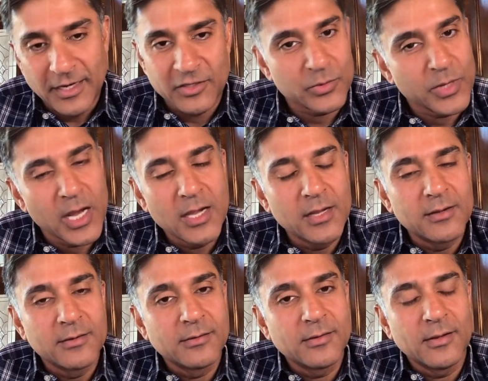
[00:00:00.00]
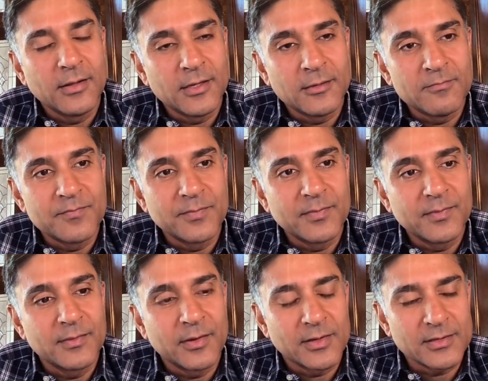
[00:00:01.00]
trained,
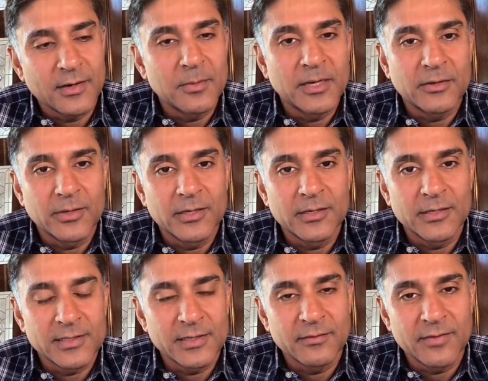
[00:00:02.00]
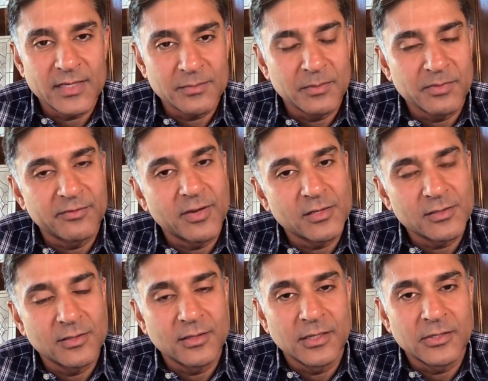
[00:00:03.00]
I started my career as an investment
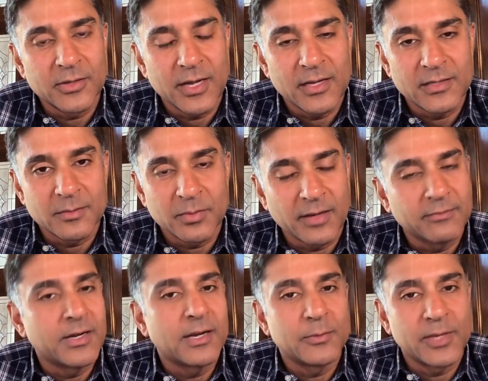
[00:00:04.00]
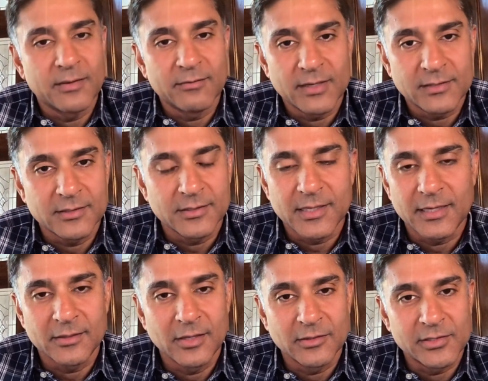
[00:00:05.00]
professional. I trained as a private equity investor in
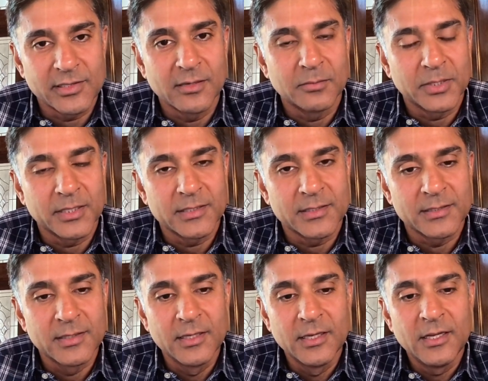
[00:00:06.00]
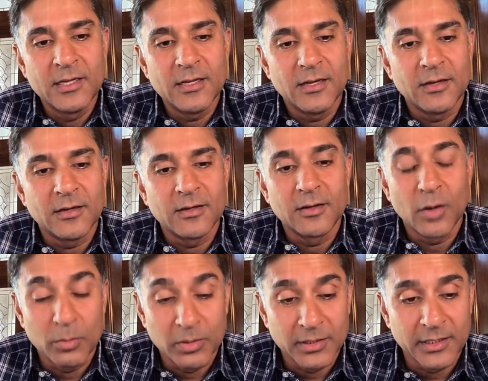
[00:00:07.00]
technology companies
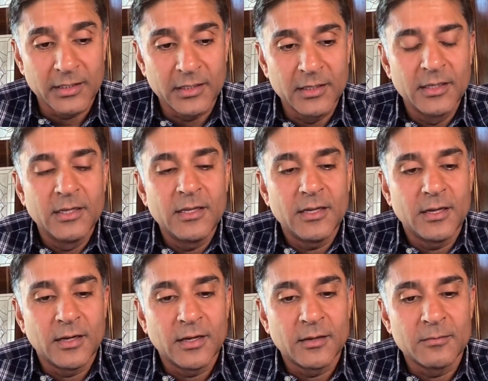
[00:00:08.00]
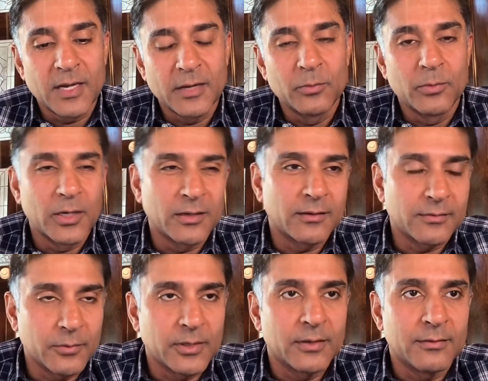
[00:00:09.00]
globally. I worked
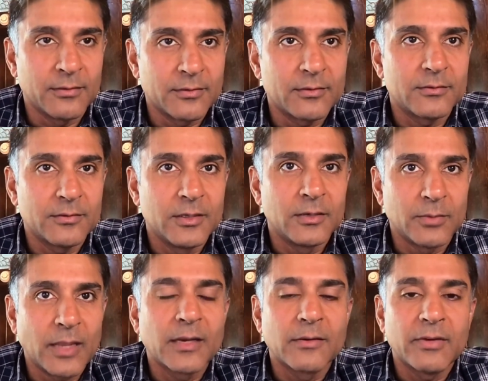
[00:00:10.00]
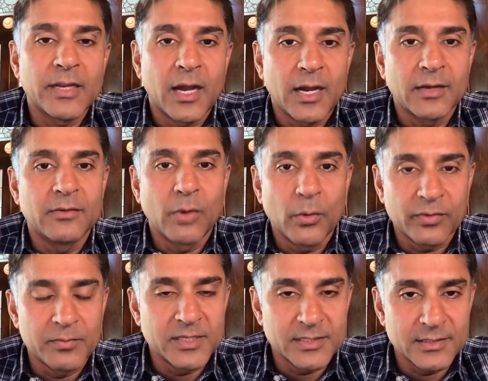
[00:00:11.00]
with relatively high
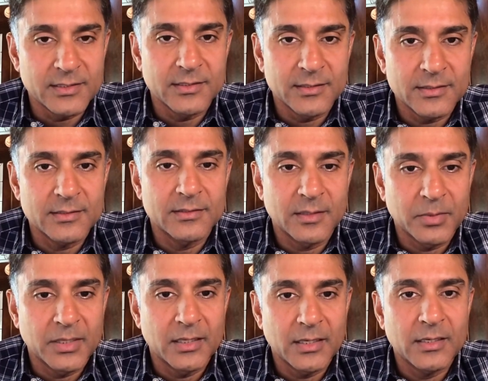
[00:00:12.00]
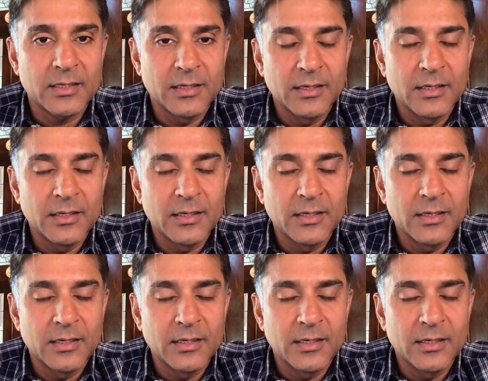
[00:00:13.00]
growth businesses, typically